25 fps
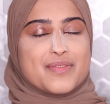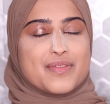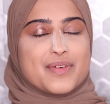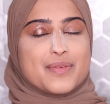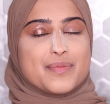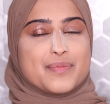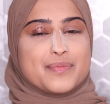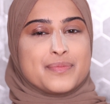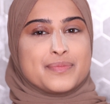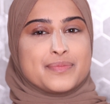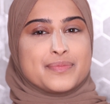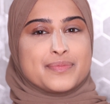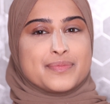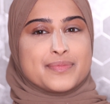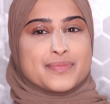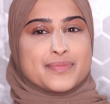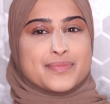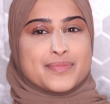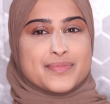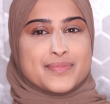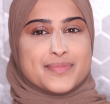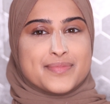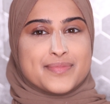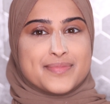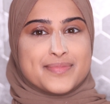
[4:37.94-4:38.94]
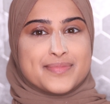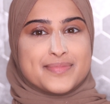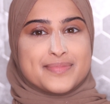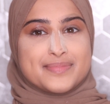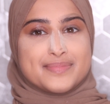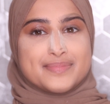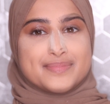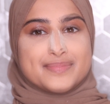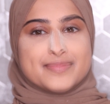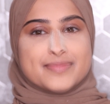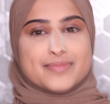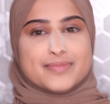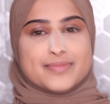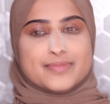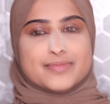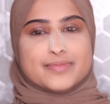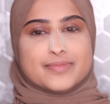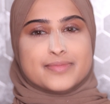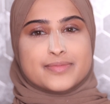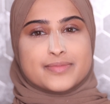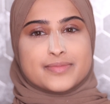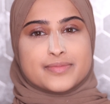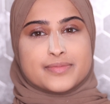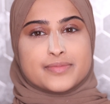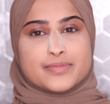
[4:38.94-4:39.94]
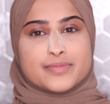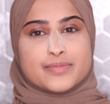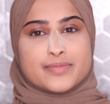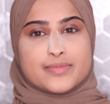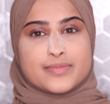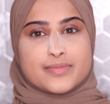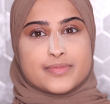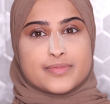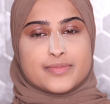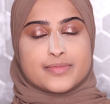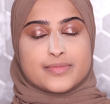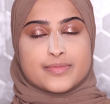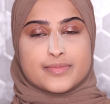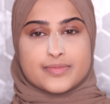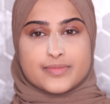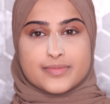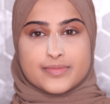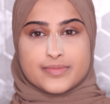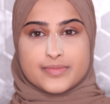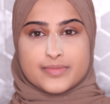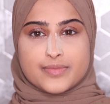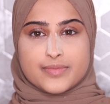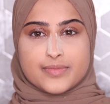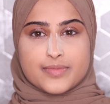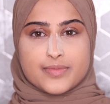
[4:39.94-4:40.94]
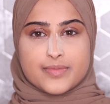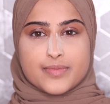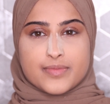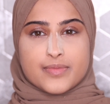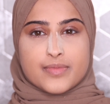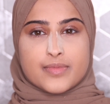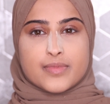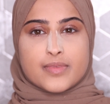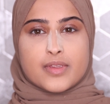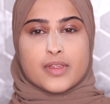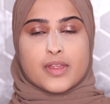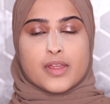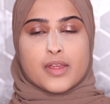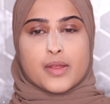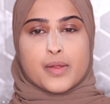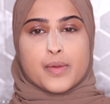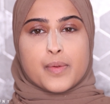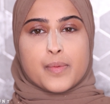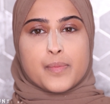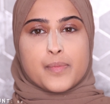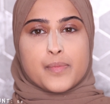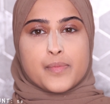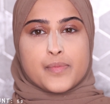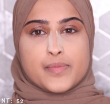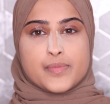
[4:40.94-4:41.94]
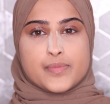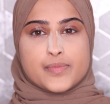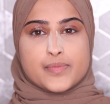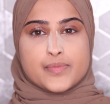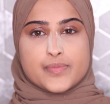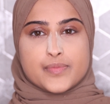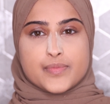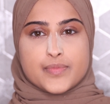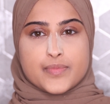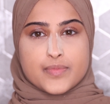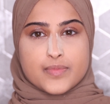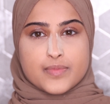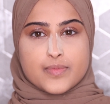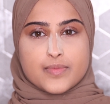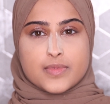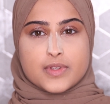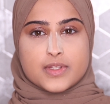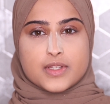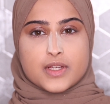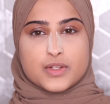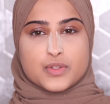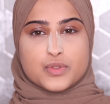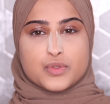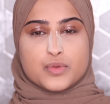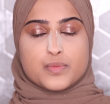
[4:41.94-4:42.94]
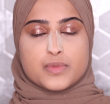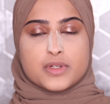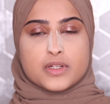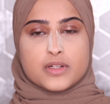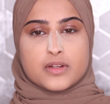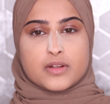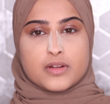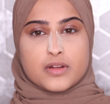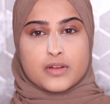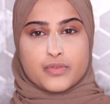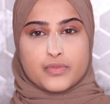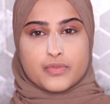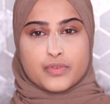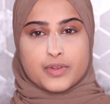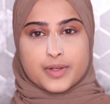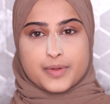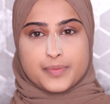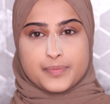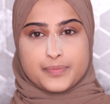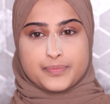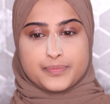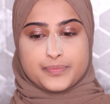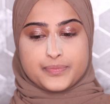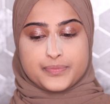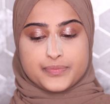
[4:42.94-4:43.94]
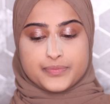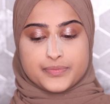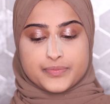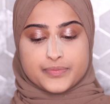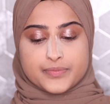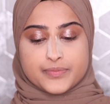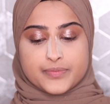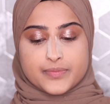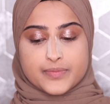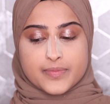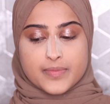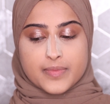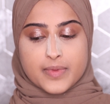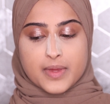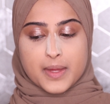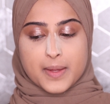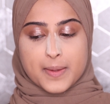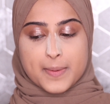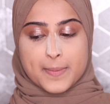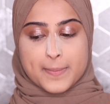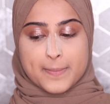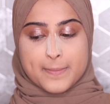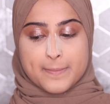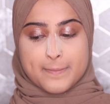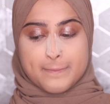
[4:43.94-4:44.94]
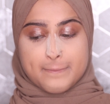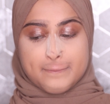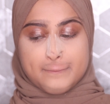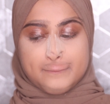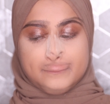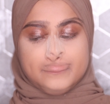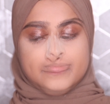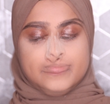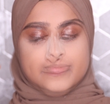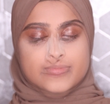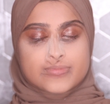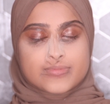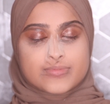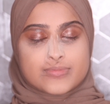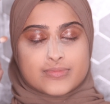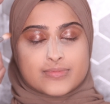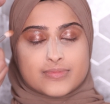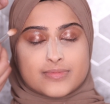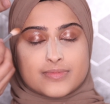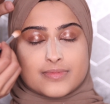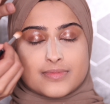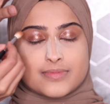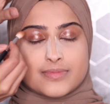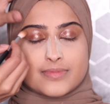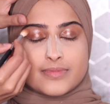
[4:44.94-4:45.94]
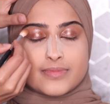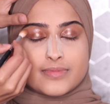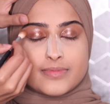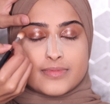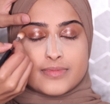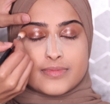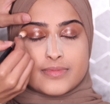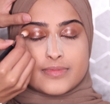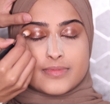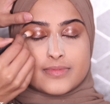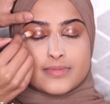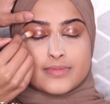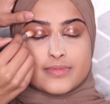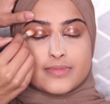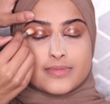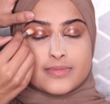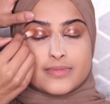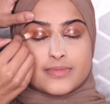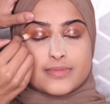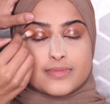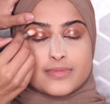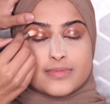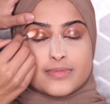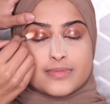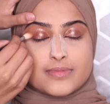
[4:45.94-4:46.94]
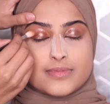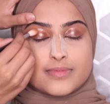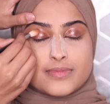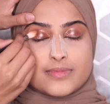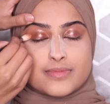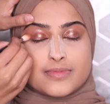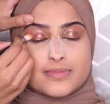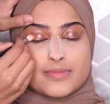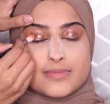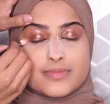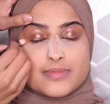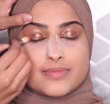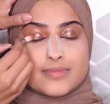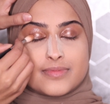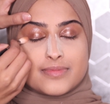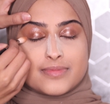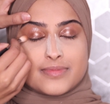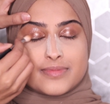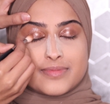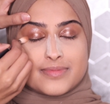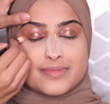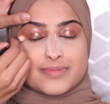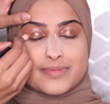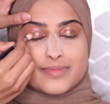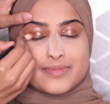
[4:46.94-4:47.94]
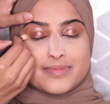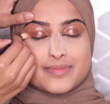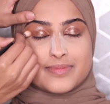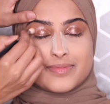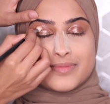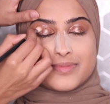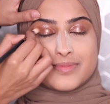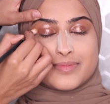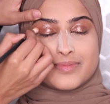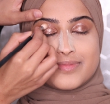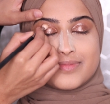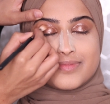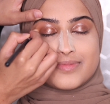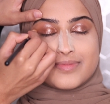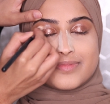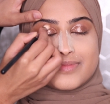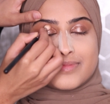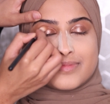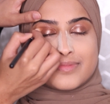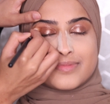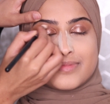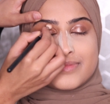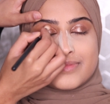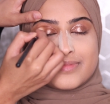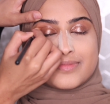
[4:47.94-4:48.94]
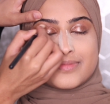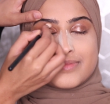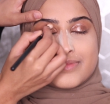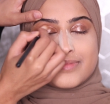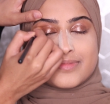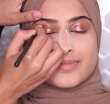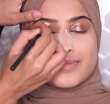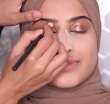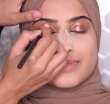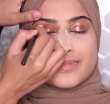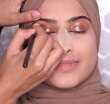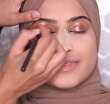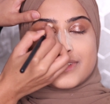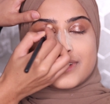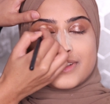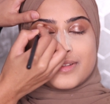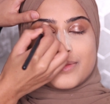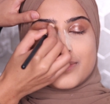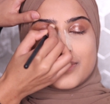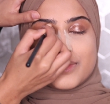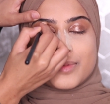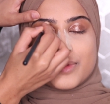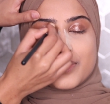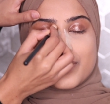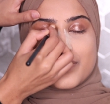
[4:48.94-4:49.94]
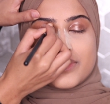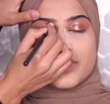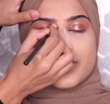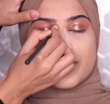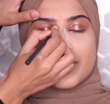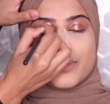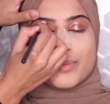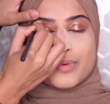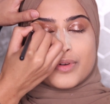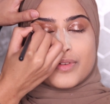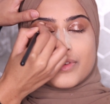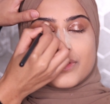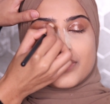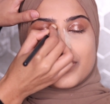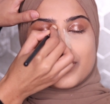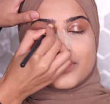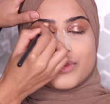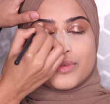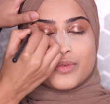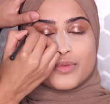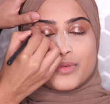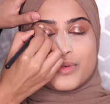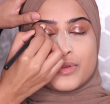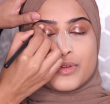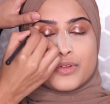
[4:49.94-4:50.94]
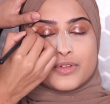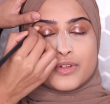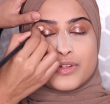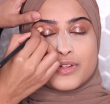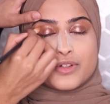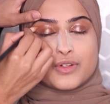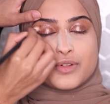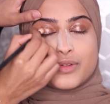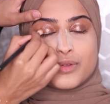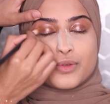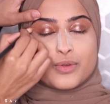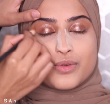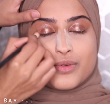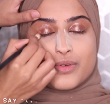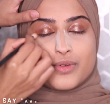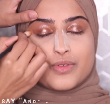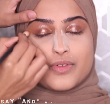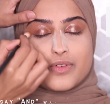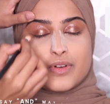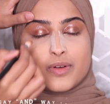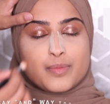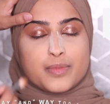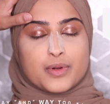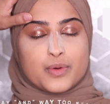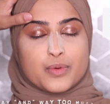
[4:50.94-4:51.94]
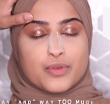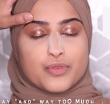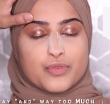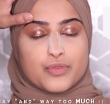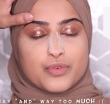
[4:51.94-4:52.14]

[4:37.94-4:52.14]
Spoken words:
So again, I'm just patting it all over the eye like that, and with the magic of editing it goes onto the other eye as well. And yeah, so that's how it kind of looks in this light. So I'm again going in with that same shade I used earlier and blending out the edges.